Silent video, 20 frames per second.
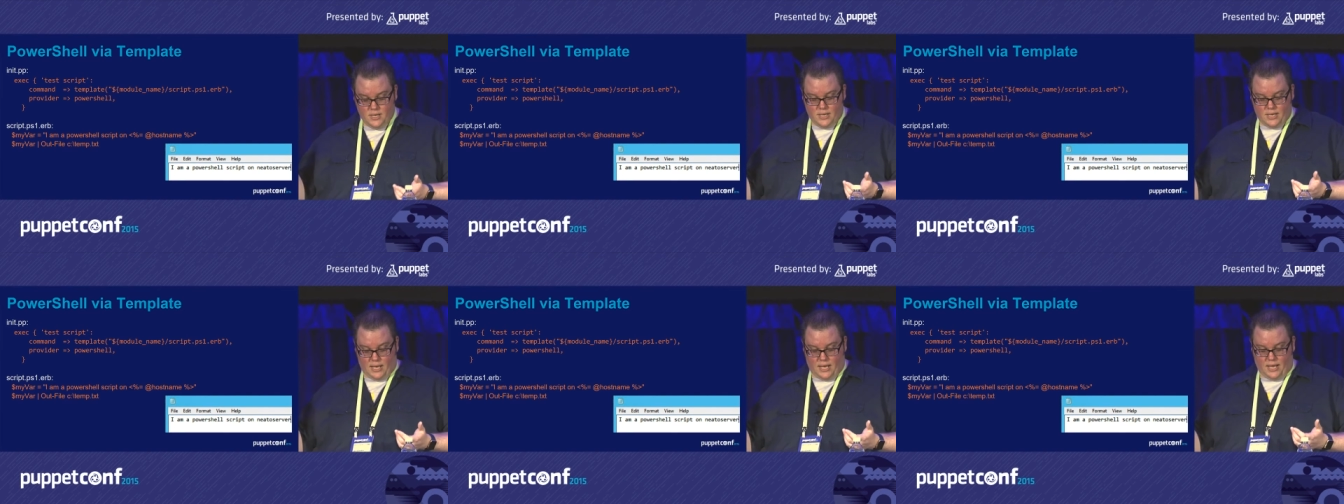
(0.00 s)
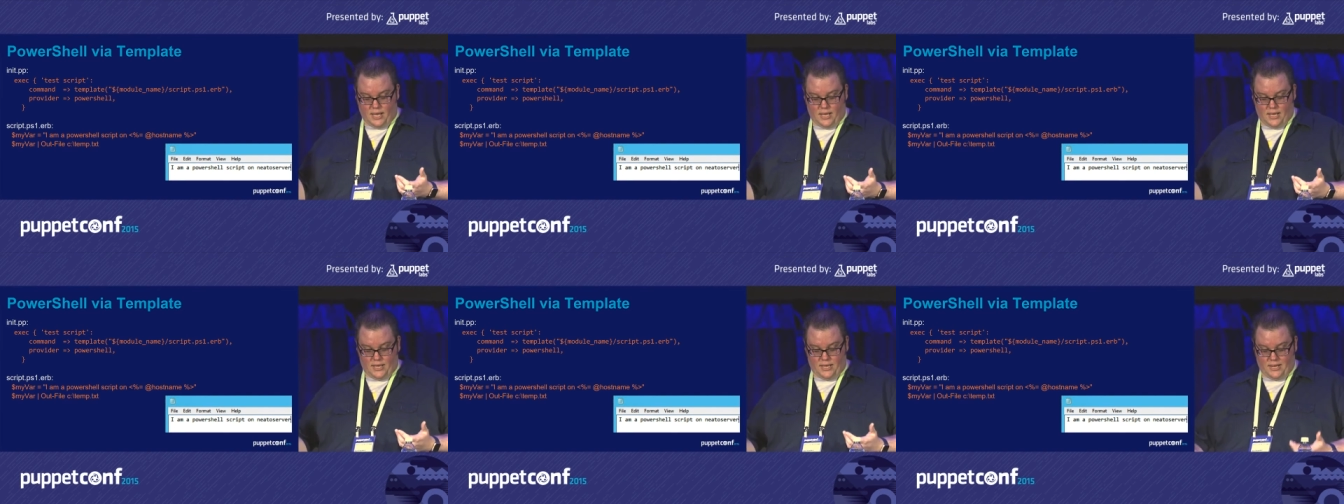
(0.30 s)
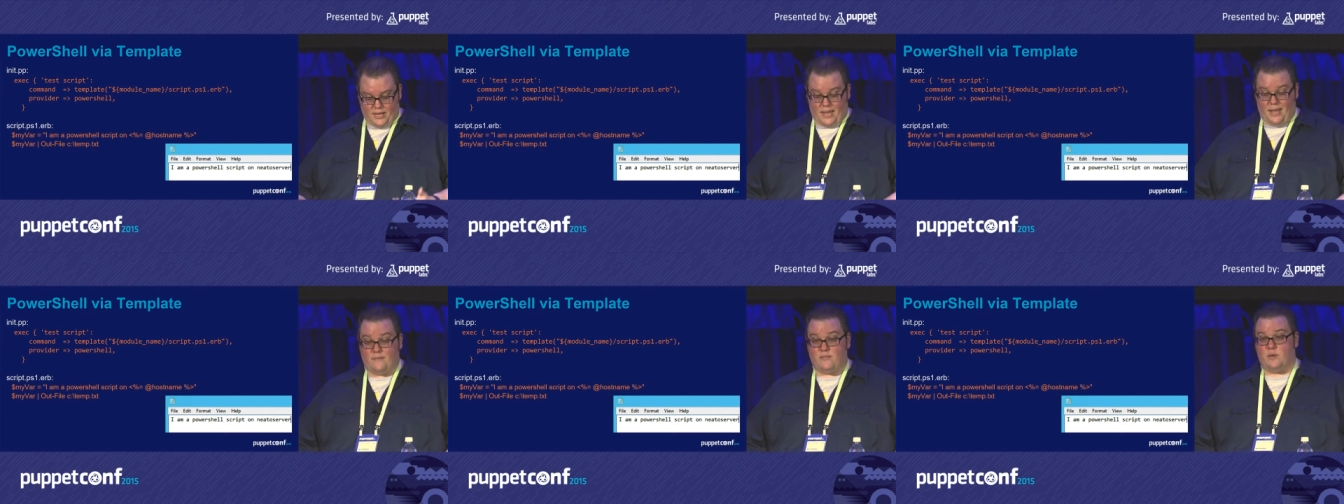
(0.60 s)
uh,
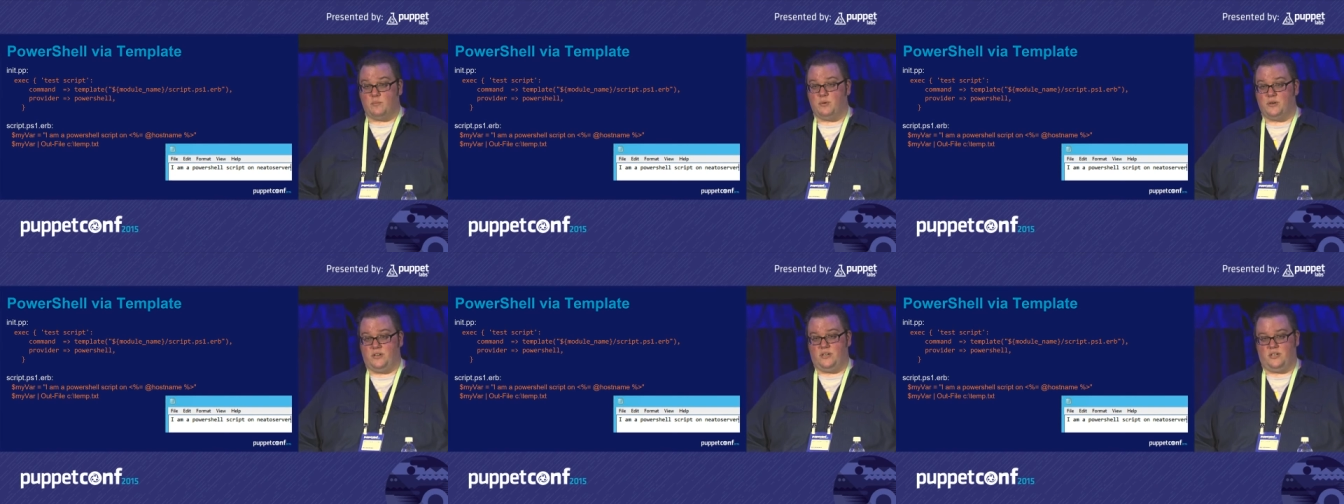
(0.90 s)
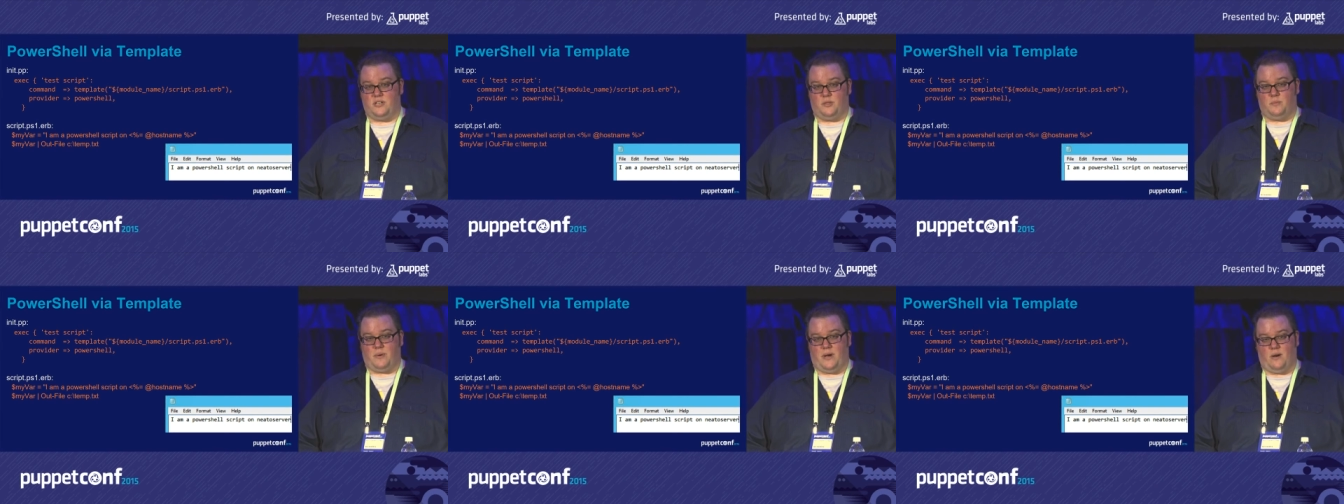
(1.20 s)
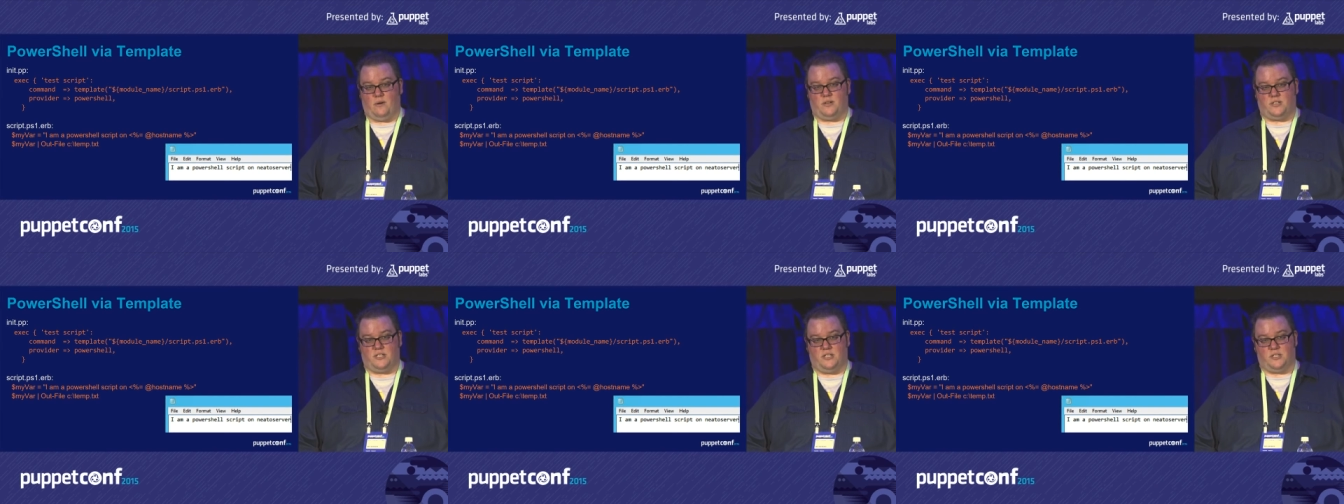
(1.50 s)
and have them put into the
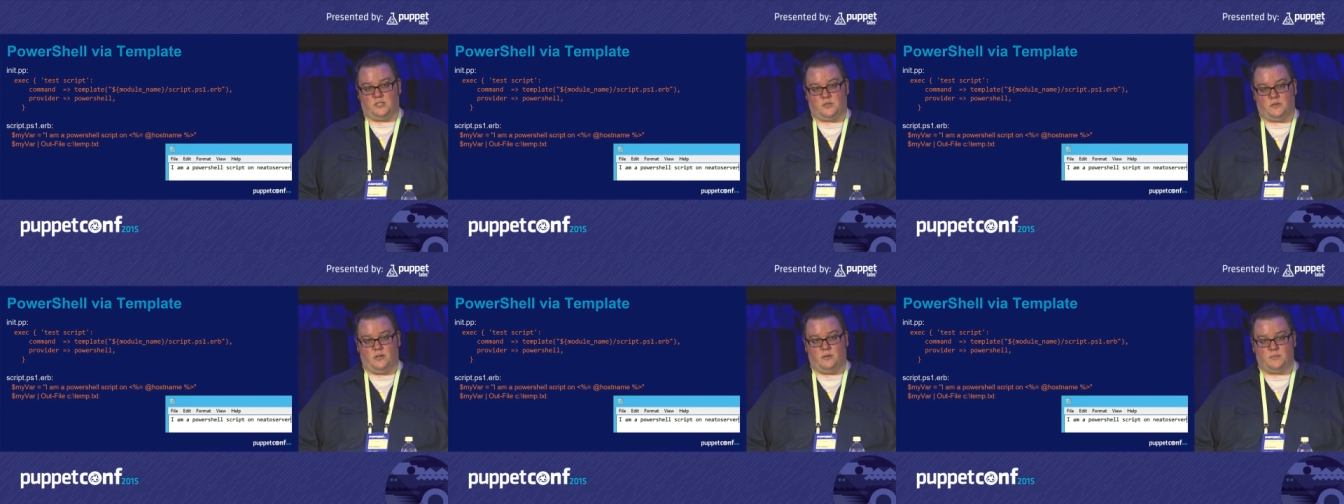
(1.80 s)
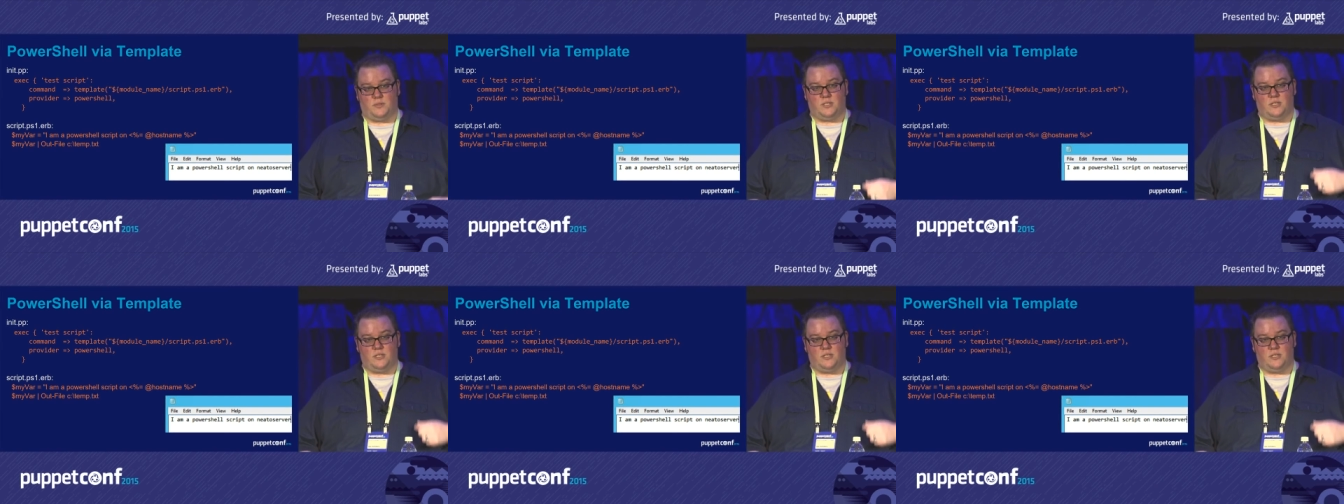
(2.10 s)
PowerShell script.